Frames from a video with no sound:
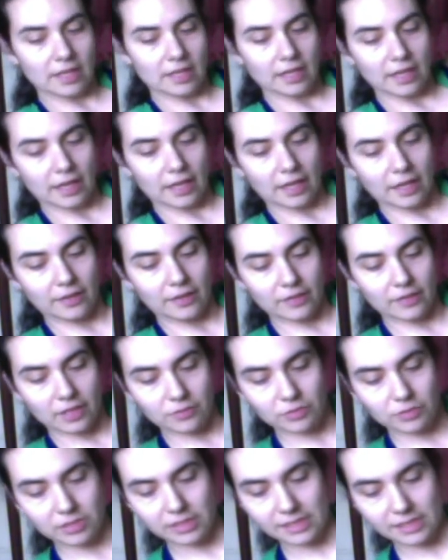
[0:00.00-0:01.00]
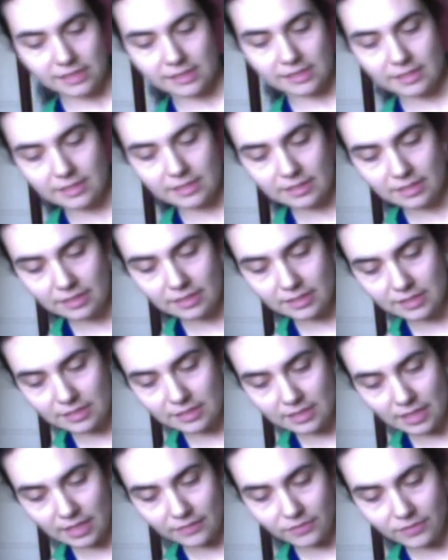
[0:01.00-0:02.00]
and then release.
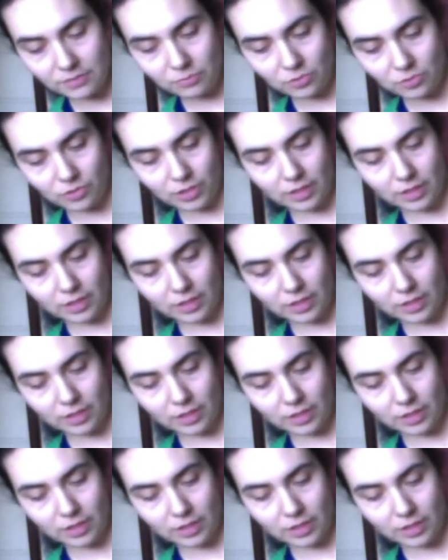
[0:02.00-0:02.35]
7 more.